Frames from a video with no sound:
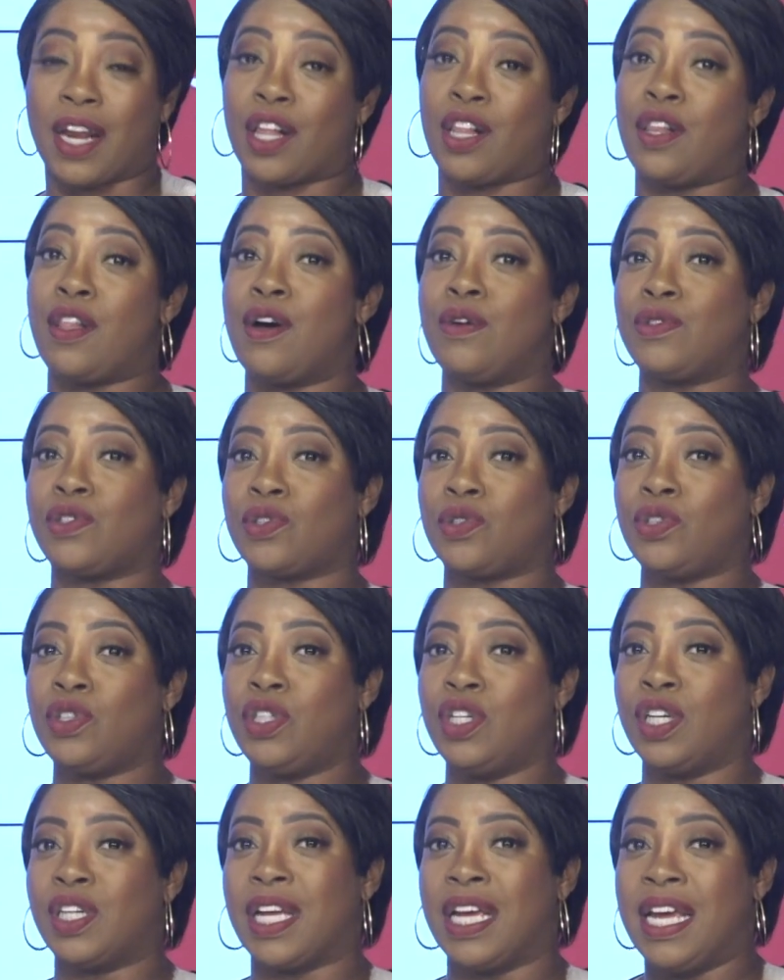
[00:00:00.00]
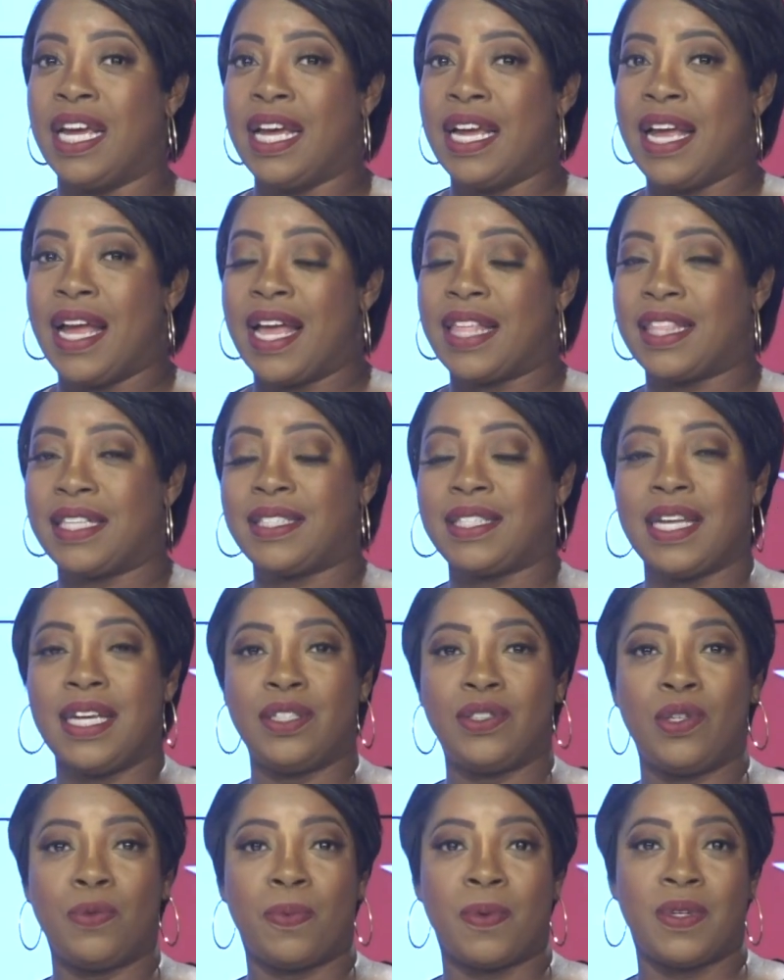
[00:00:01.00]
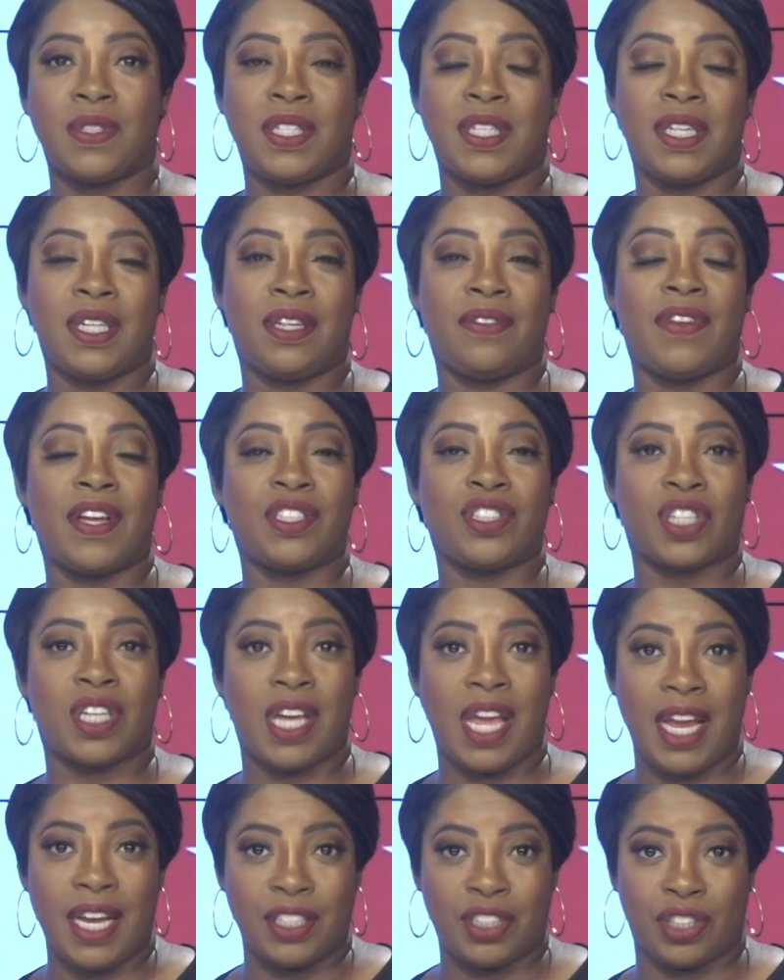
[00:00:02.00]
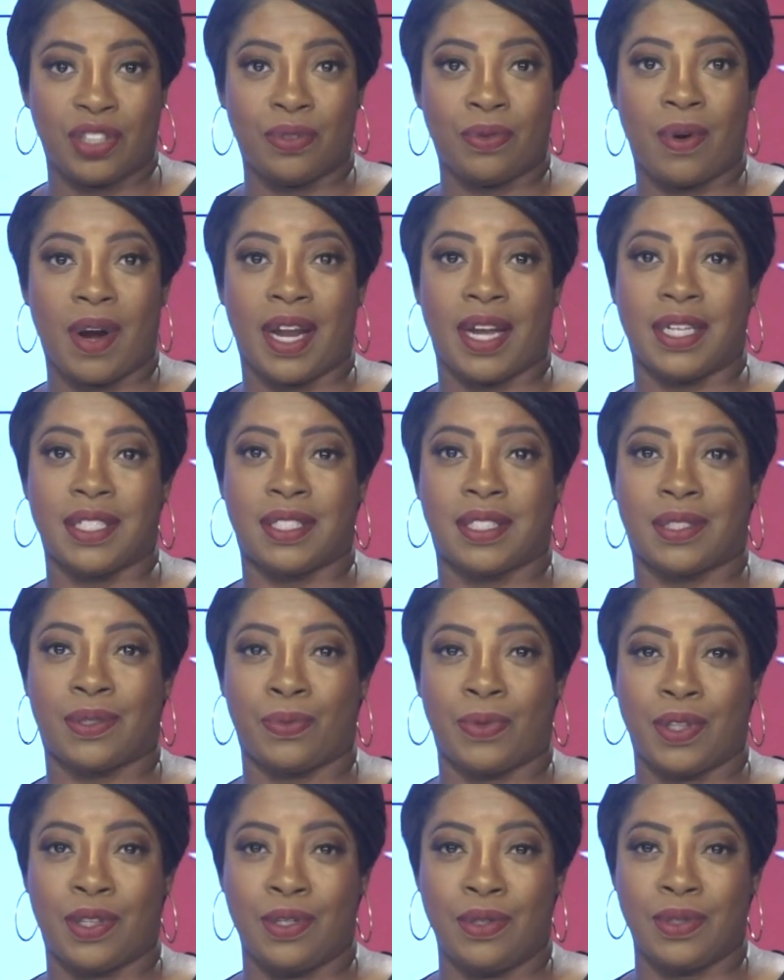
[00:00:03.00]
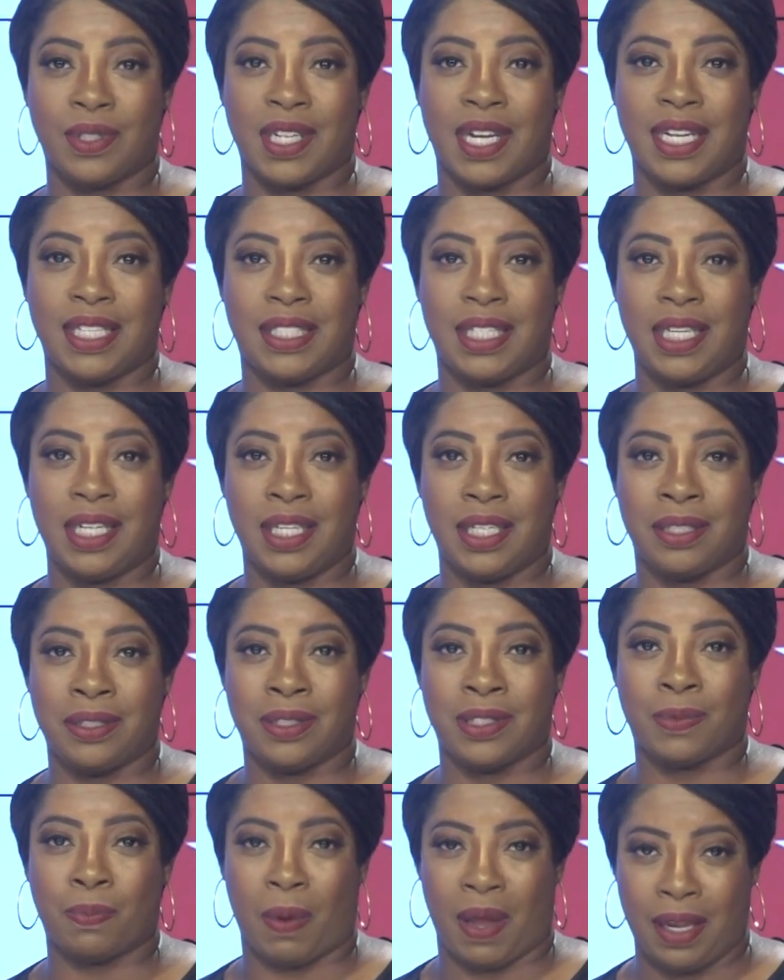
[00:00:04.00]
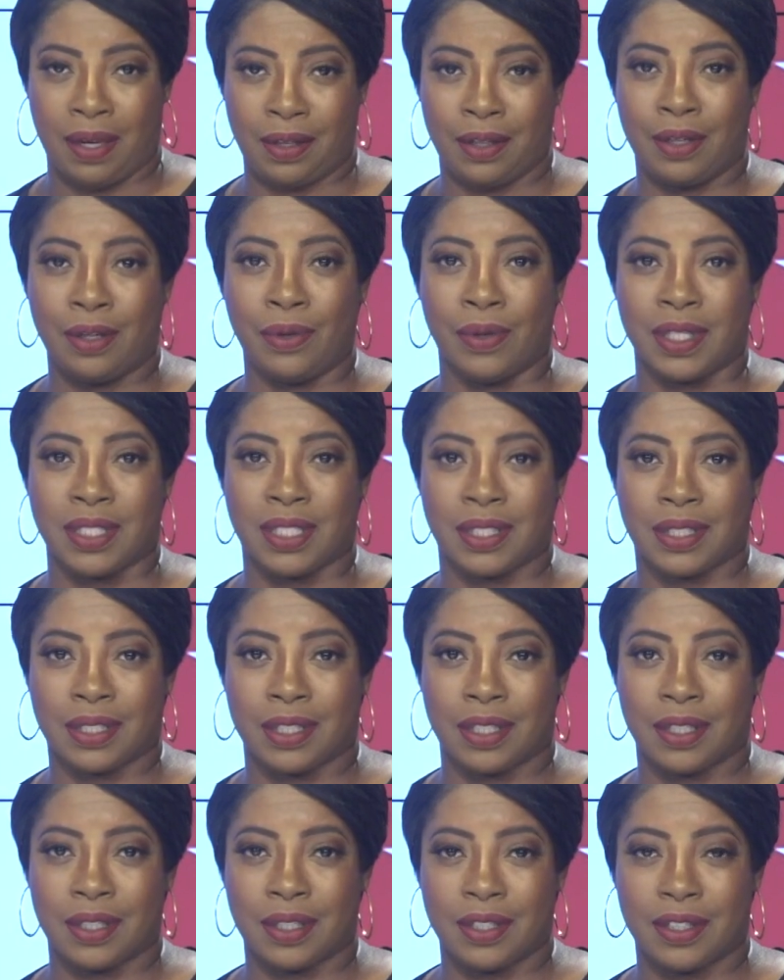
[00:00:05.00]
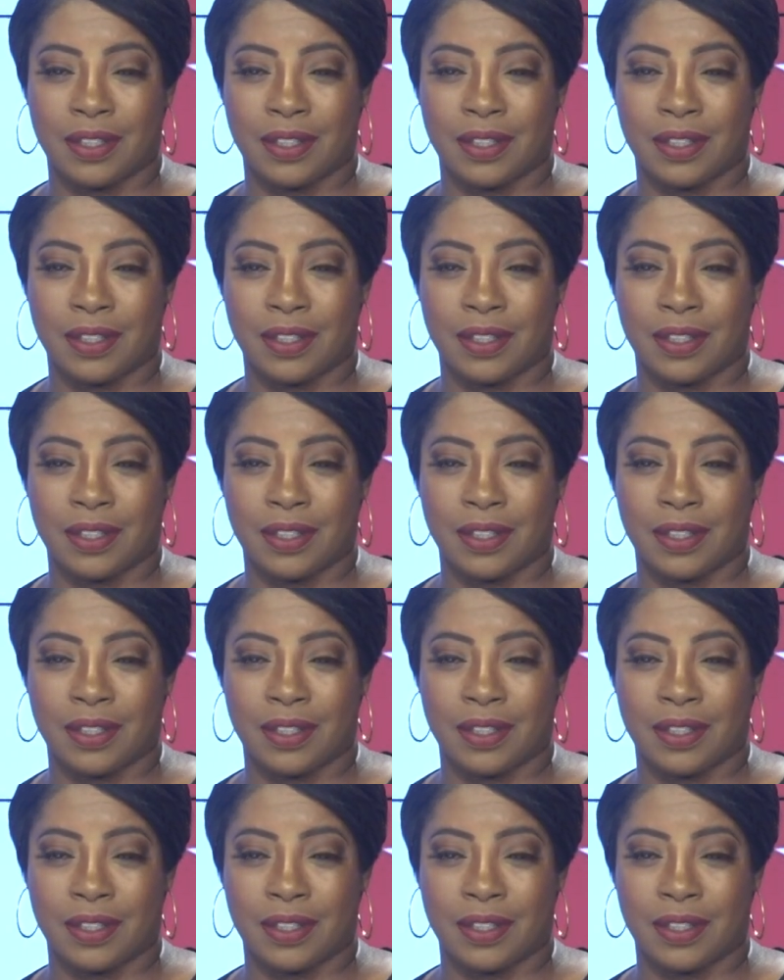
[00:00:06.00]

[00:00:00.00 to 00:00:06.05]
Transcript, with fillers: got a closer look at the state superintendent of education race with News 19's Peyton Lewis.